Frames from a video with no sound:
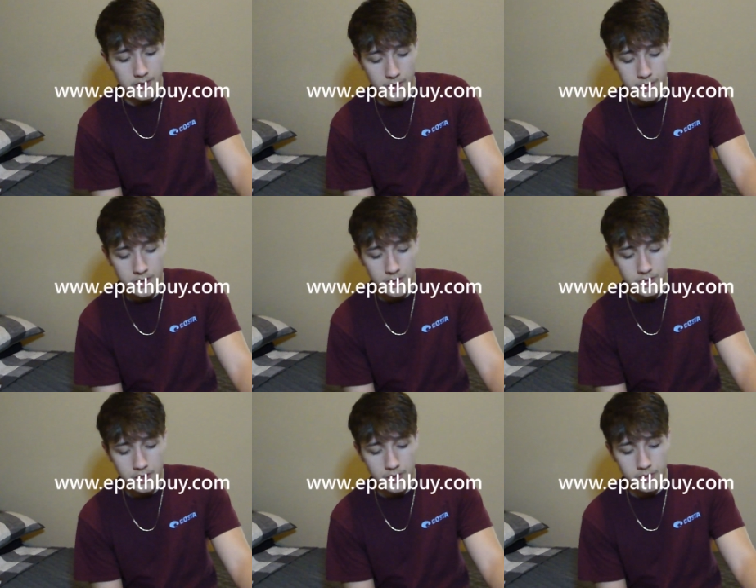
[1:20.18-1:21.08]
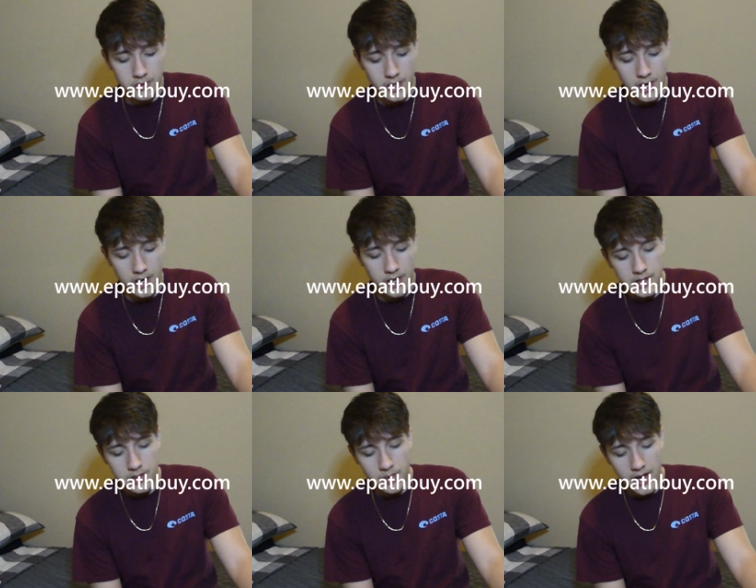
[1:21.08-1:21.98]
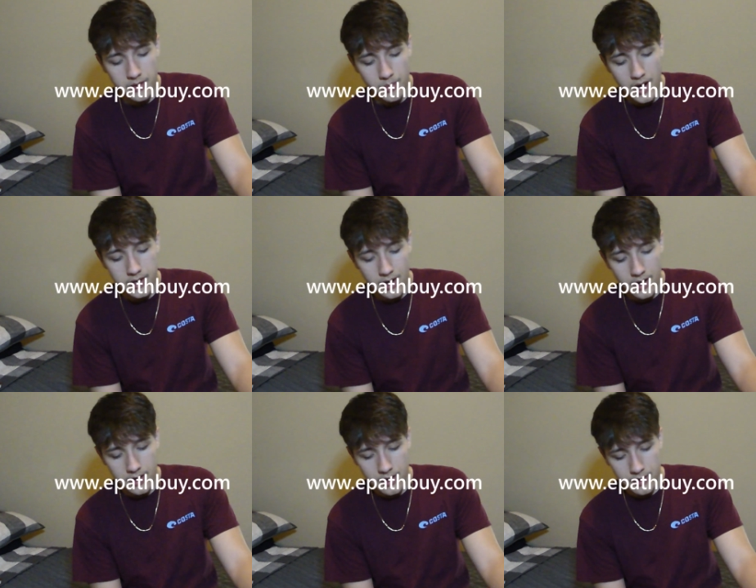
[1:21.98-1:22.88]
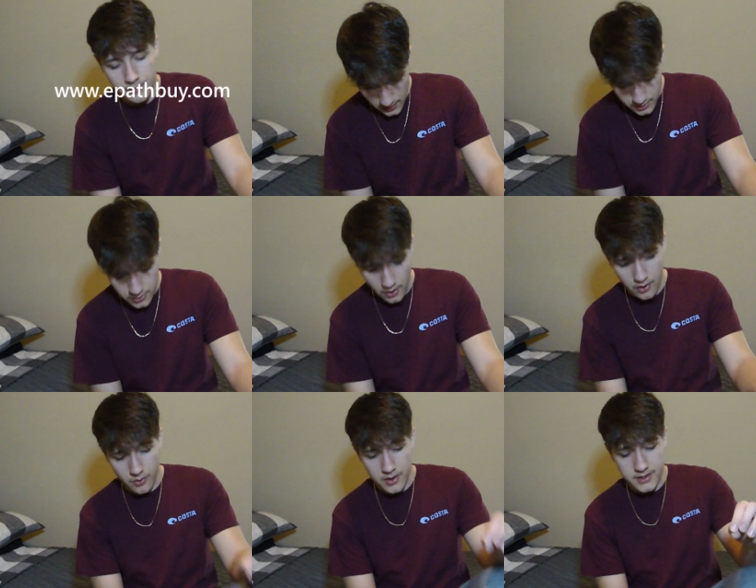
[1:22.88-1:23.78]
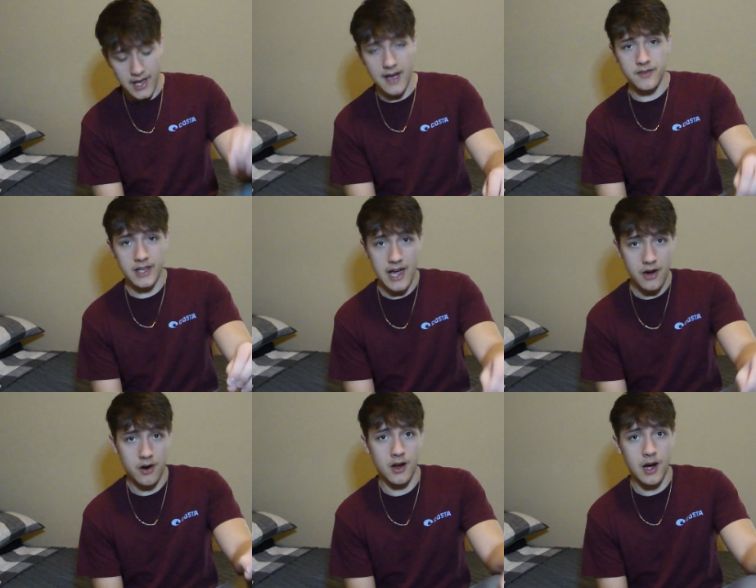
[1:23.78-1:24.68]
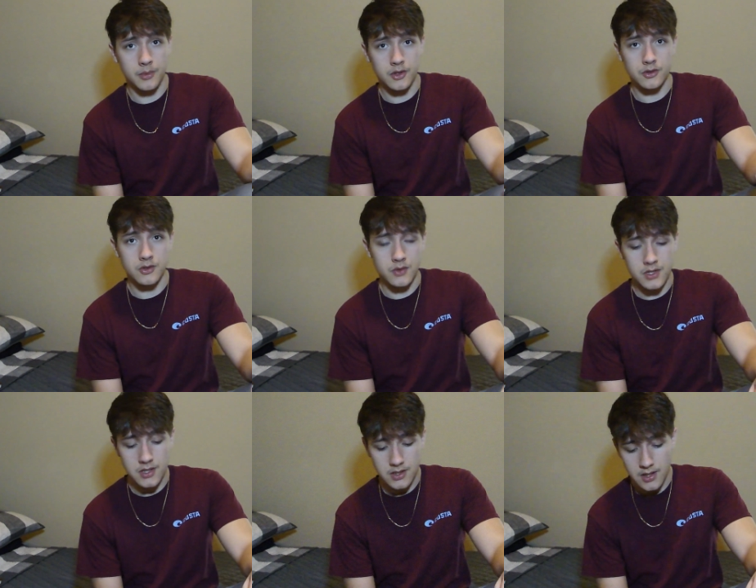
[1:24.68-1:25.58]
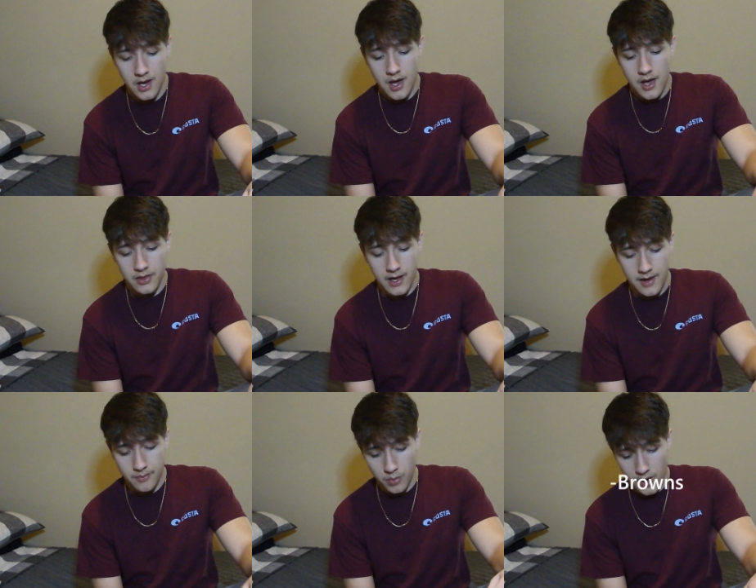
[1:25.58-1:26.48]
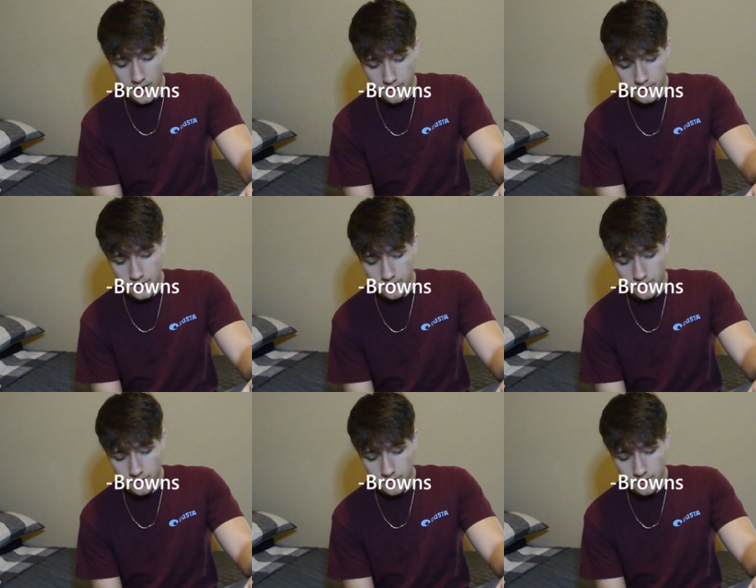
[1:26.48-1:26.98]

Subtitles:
www.epathbuy.com. So all the ones that have the gateron optical switches, they have browns,